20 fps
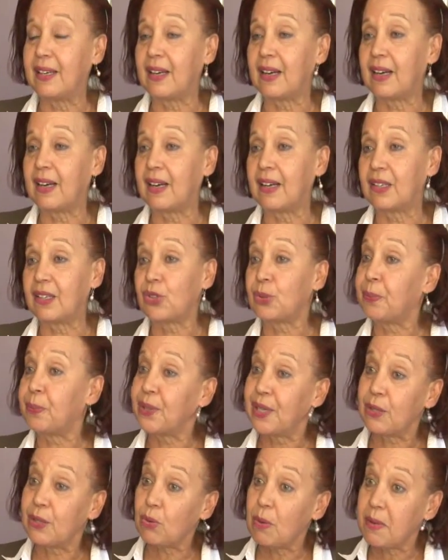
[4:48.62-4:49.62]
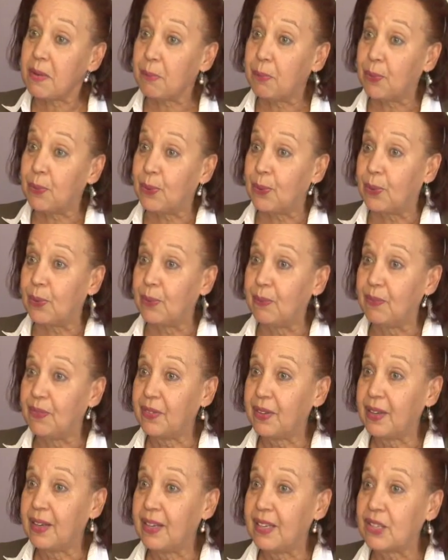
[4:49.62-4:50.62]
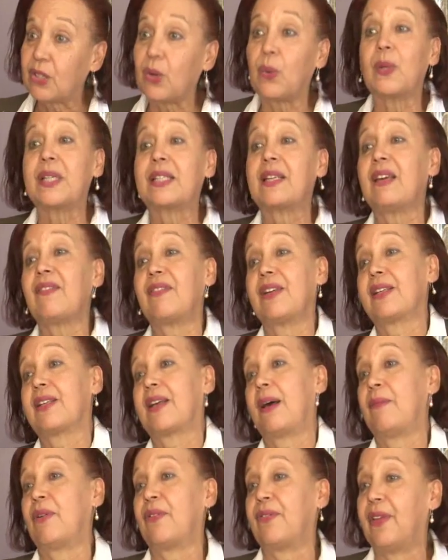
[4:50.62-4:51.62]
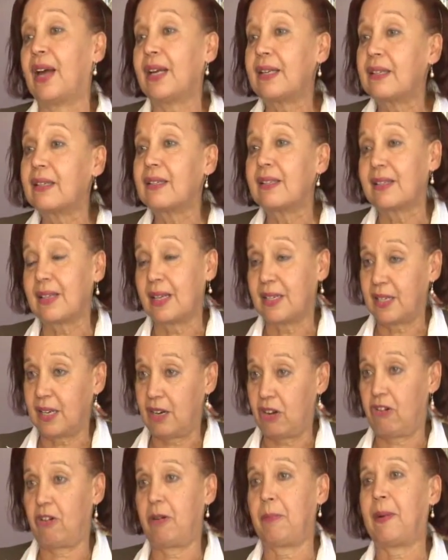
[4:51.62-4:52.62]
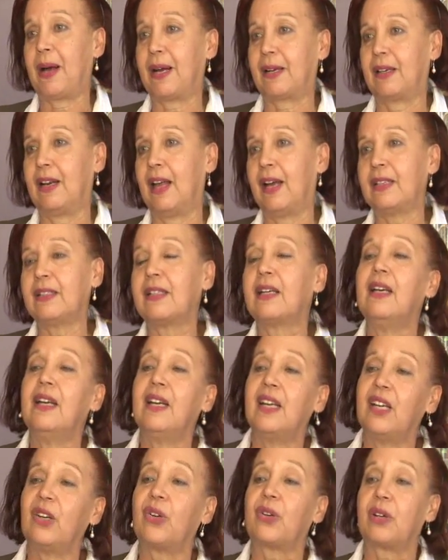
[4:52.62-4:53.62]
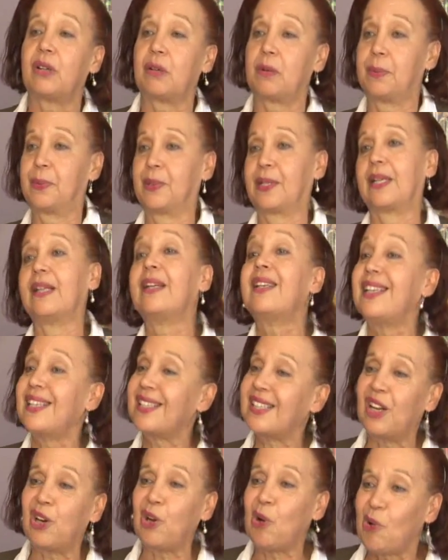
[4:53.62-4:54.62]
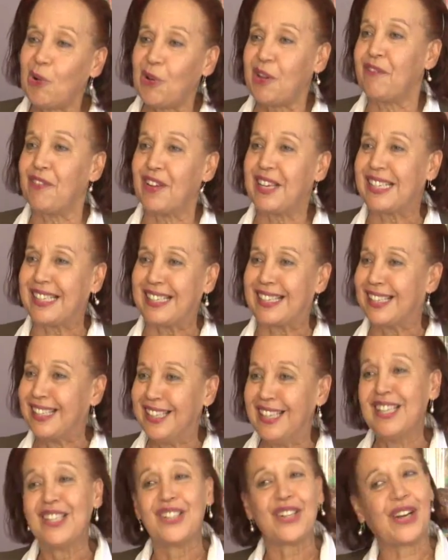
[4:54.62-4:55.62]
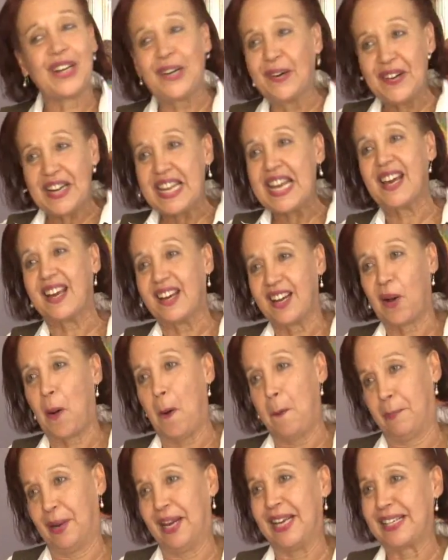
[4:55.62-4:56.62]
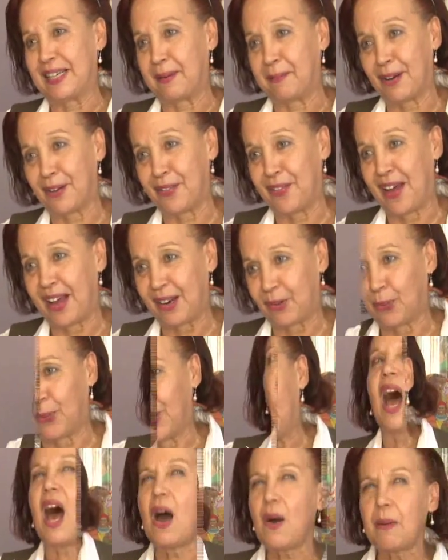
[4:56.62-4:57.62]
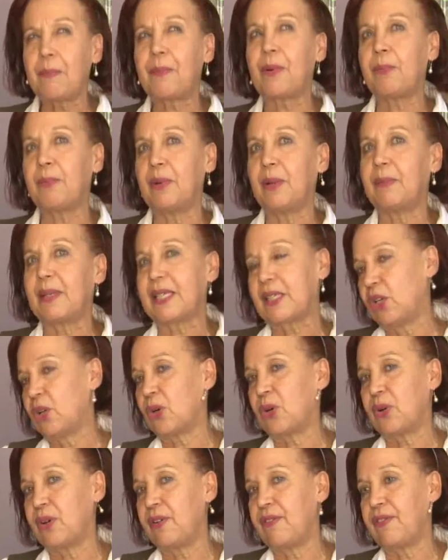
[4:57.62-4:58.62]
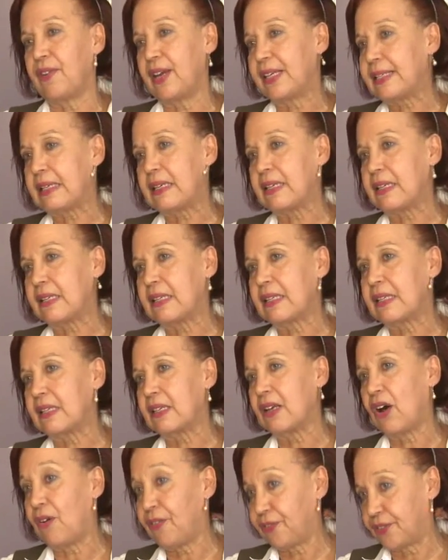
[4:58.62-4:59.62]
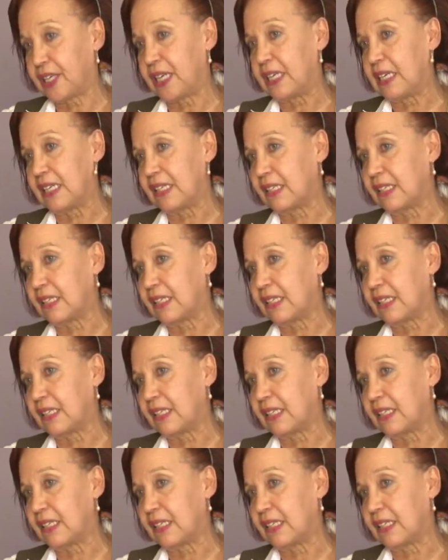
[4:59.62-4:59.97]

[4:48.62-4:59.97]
uh, to put a swimming pool. So he was given some of that Centenary Park land in order to put it. And he's a local investor. So I don't hear any complaint about that one. Our problem as local investors often